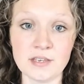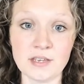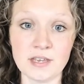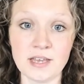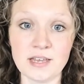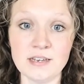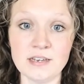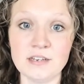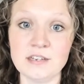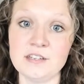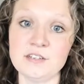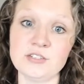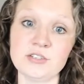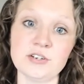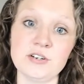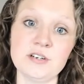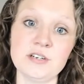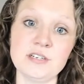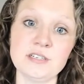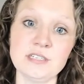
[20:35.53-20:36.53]
And in
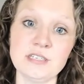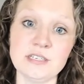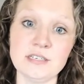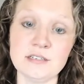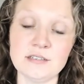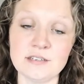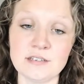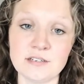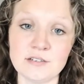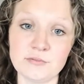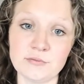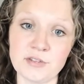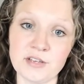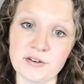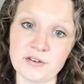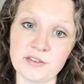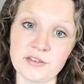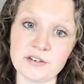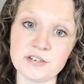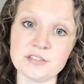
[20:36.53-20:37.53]
eternity, then
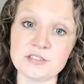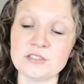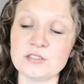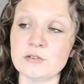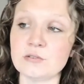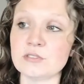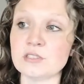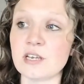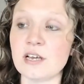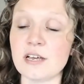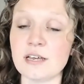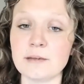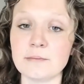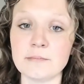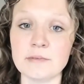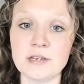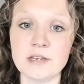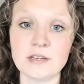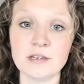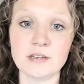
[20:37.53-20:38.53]
there there is no
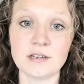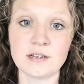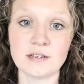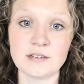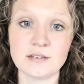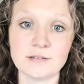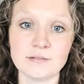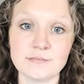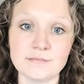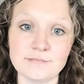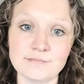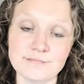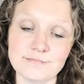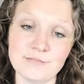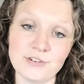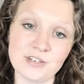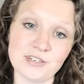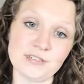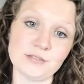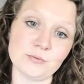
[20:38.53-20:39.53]
time. Um,
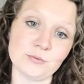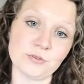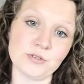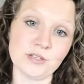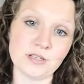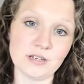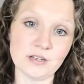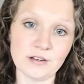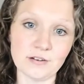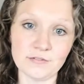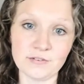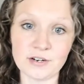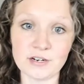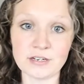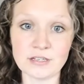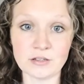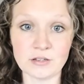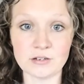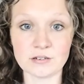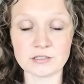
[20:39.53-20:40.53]
what is really a
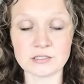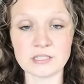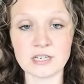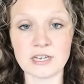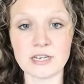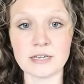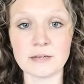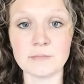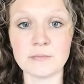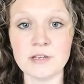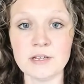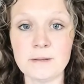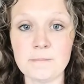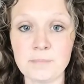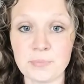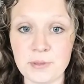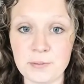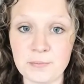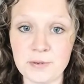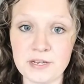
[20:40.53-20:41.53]
very long time.
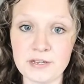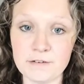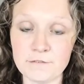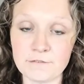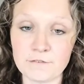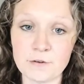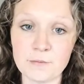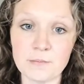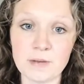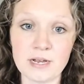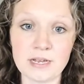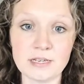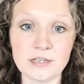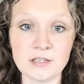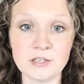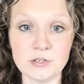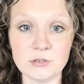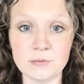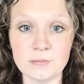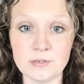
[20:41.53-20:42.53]
But from my
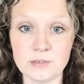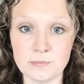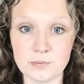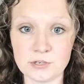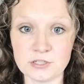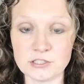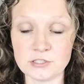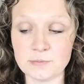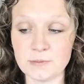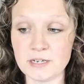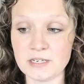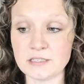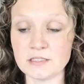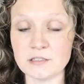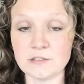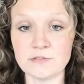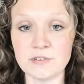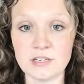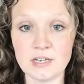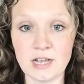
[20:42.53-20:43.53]
human
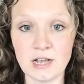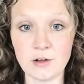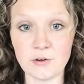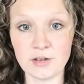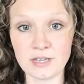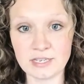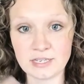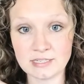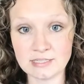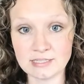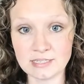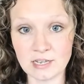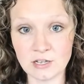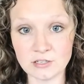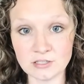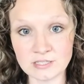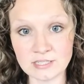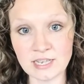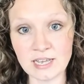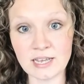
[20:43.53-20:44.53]
perspective and how I can tell
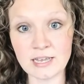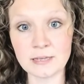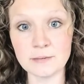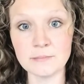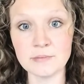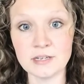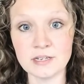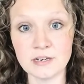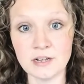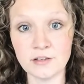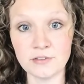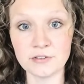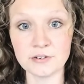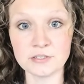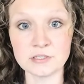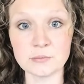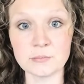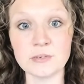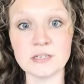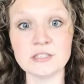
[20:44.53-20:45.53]
time in other
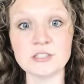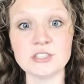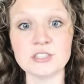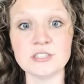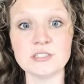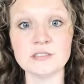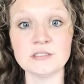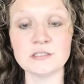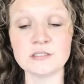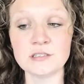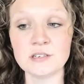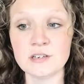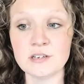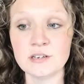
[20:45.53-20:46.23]
dimensions,